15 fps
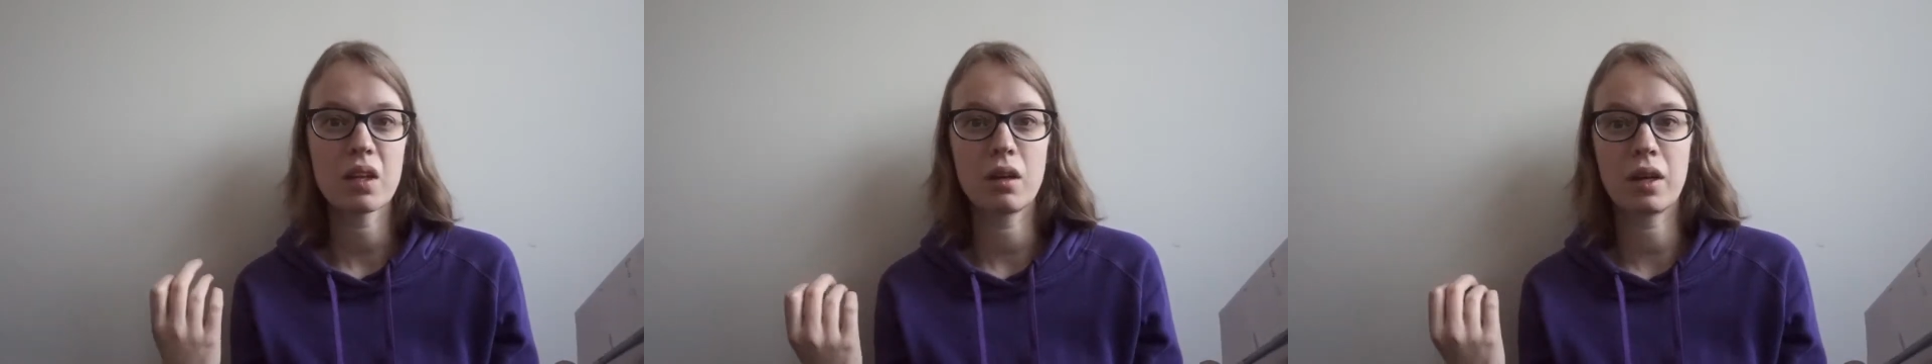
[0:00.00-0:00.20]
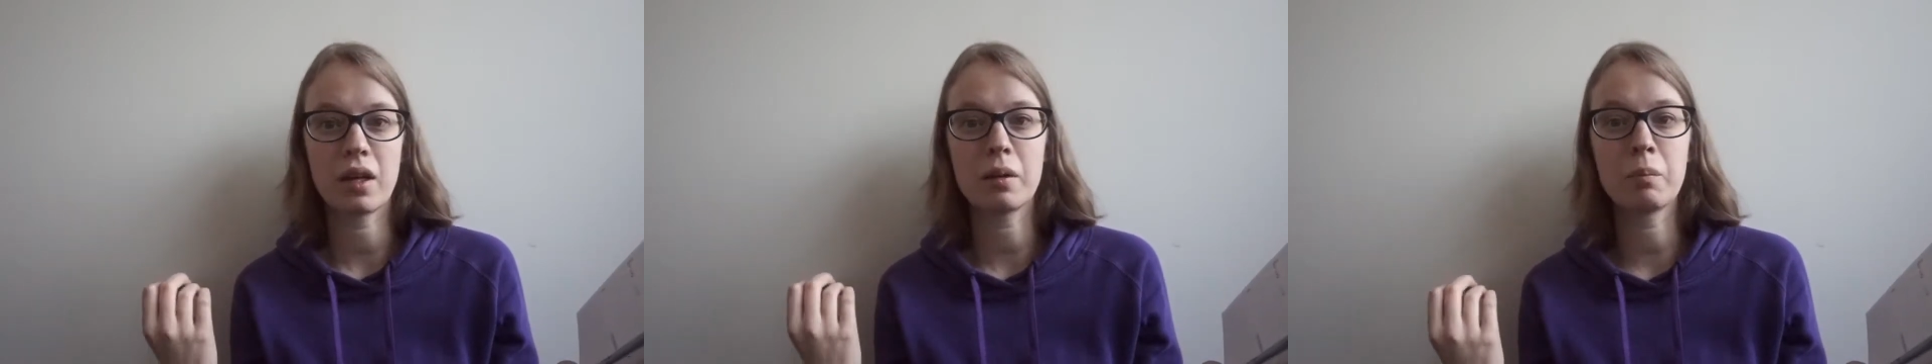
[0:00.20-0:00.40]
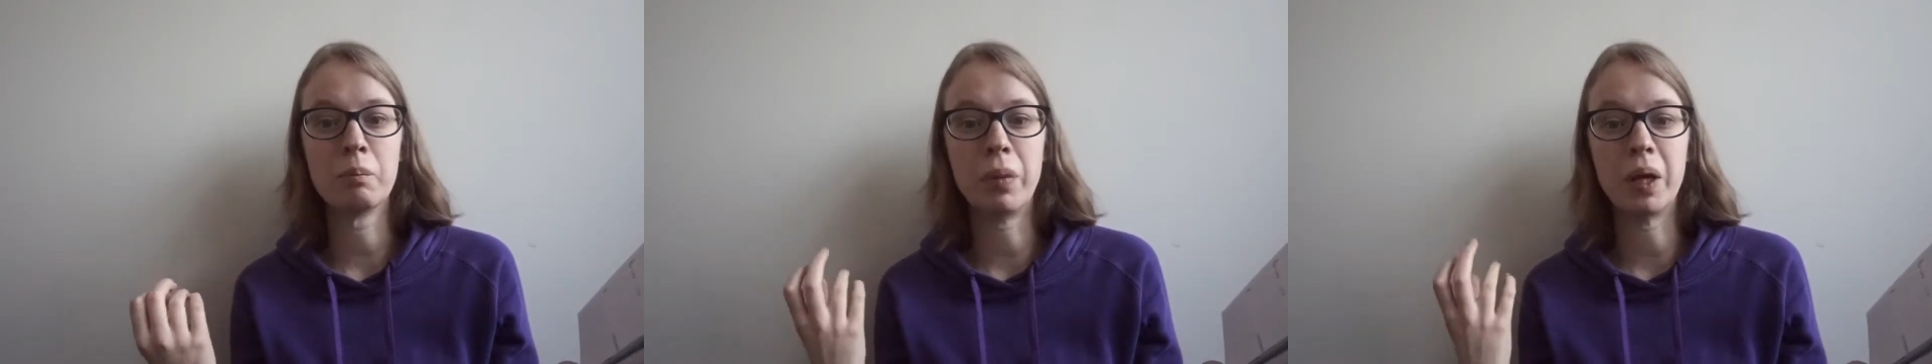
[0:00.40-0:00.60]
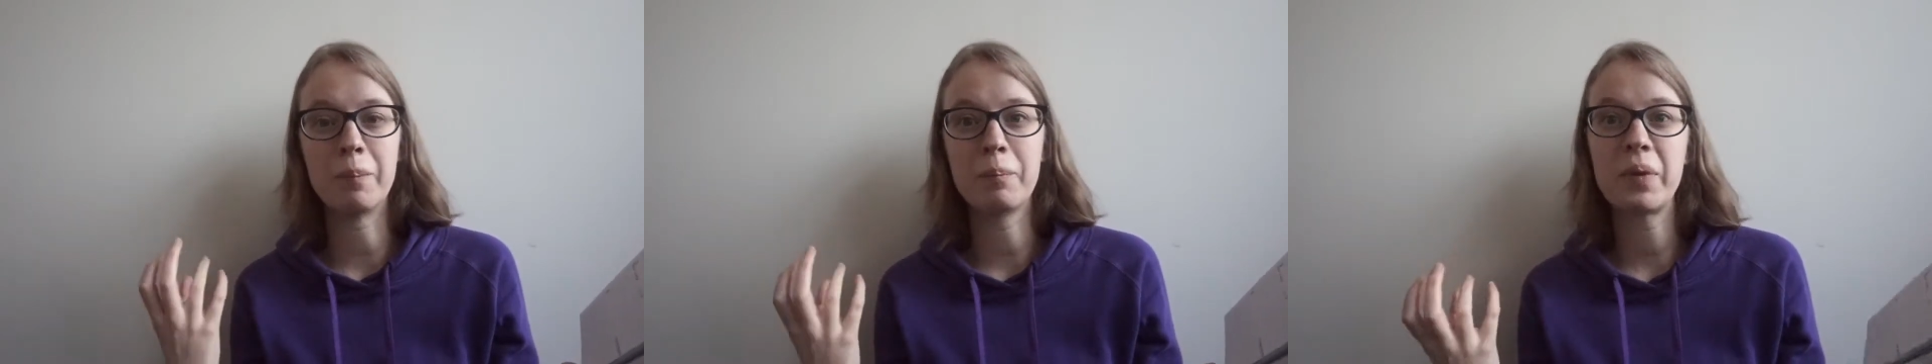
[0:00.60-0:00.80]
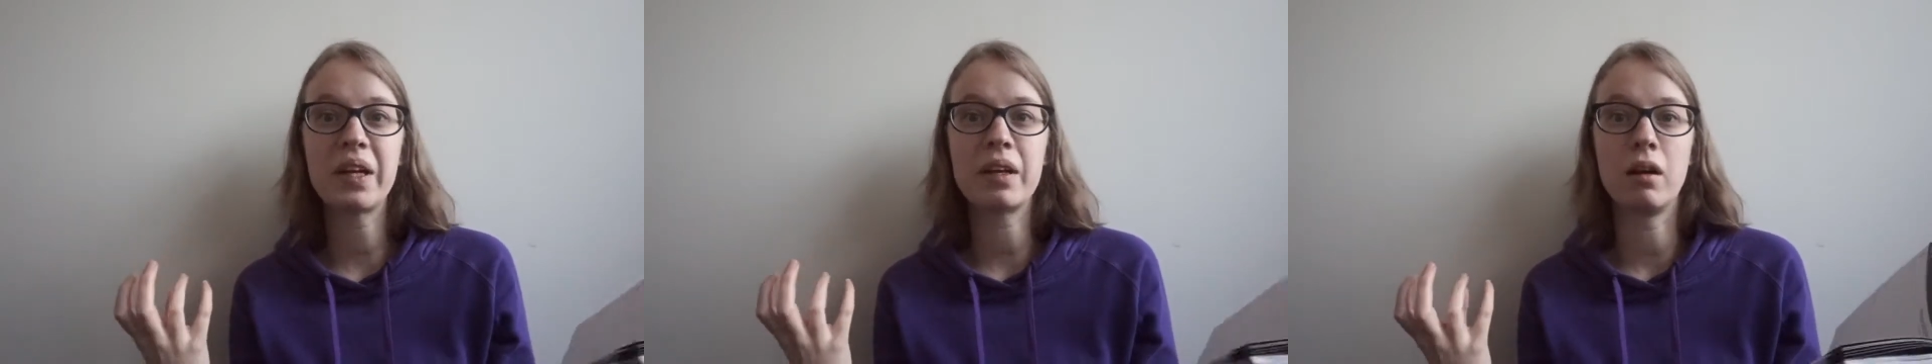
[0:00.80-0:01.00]
I had a
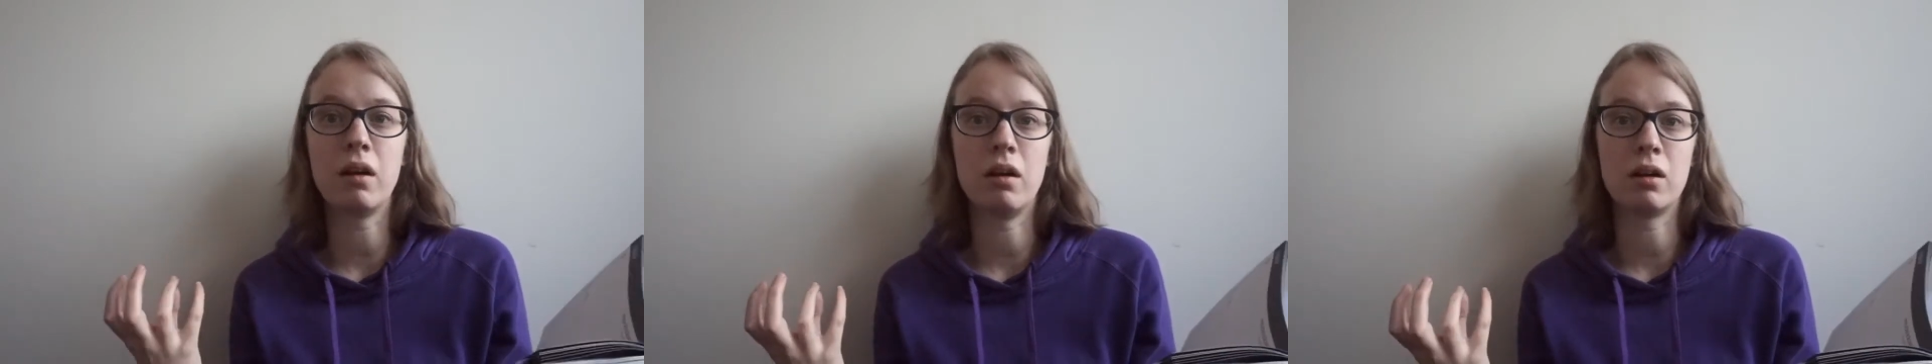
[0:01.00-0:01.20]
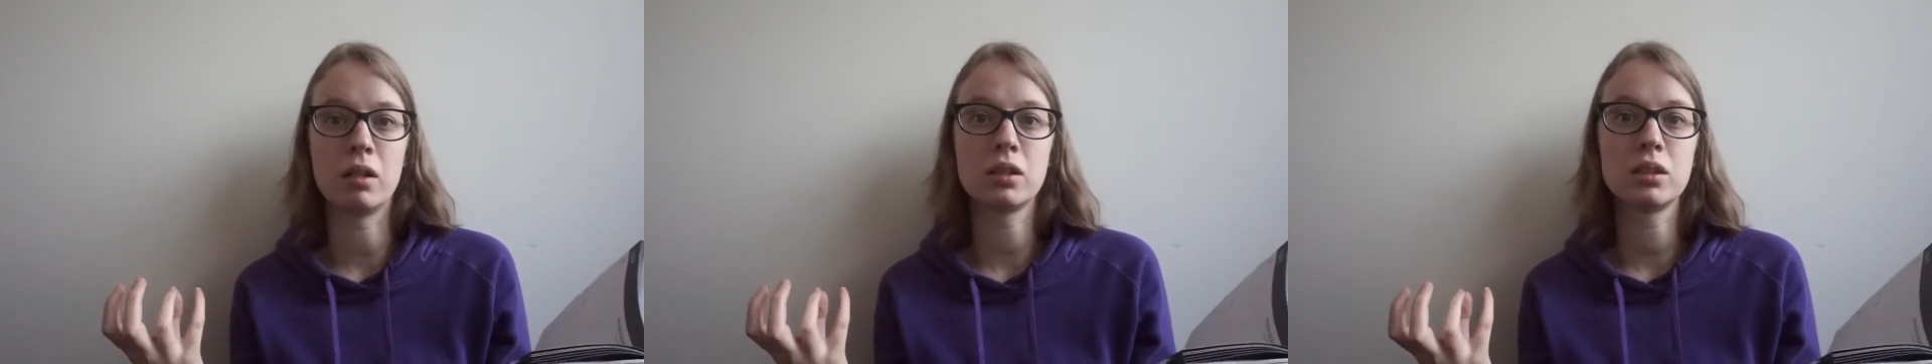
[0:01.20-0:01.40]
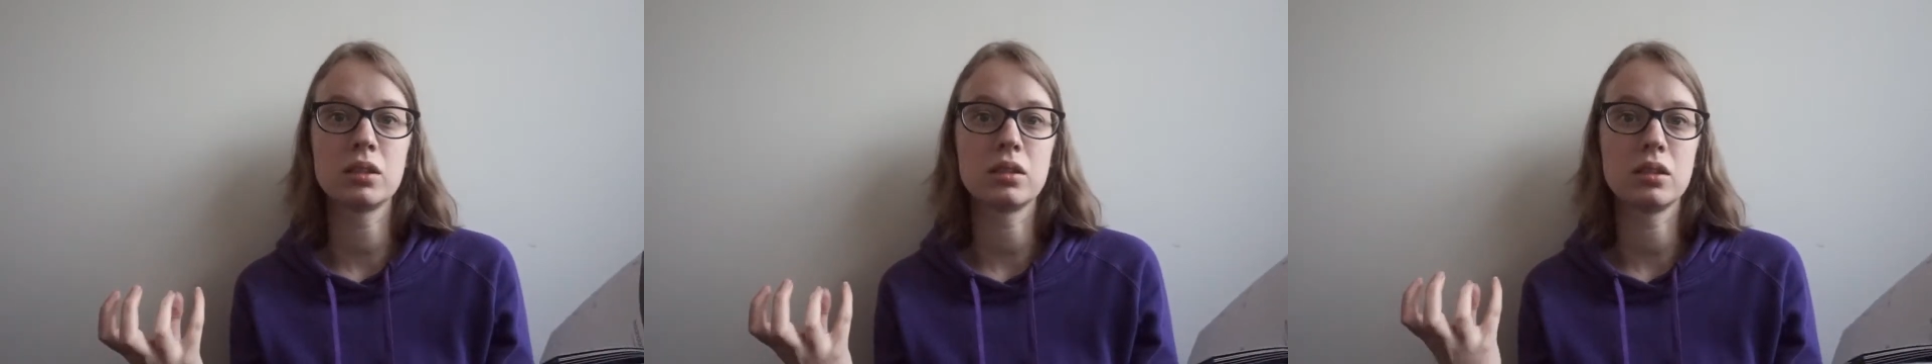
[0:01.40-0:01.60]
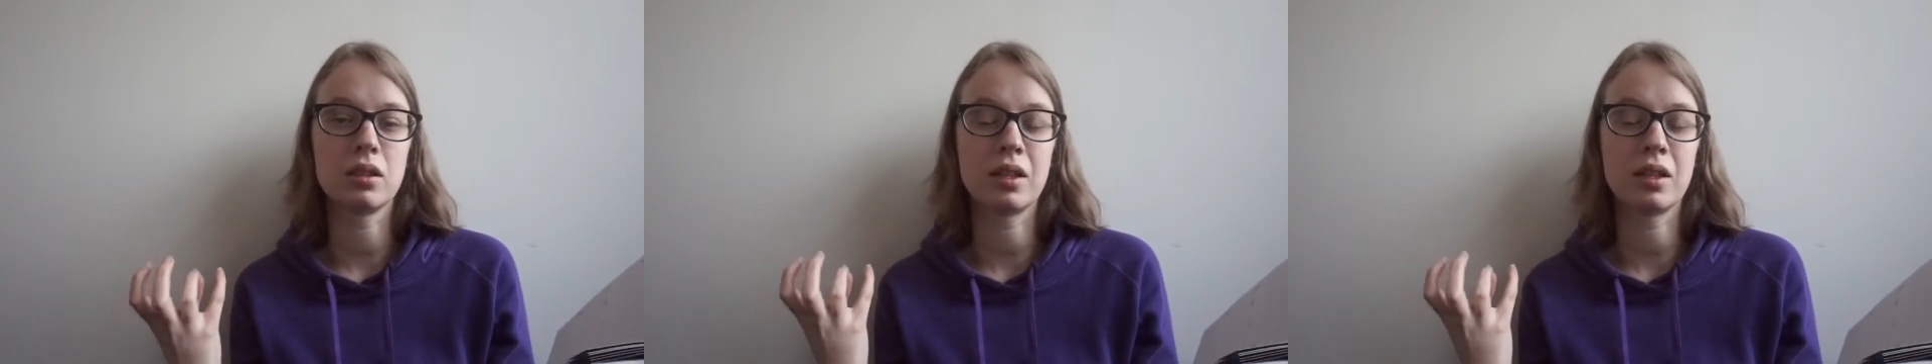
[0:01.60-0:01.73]
bumping heart,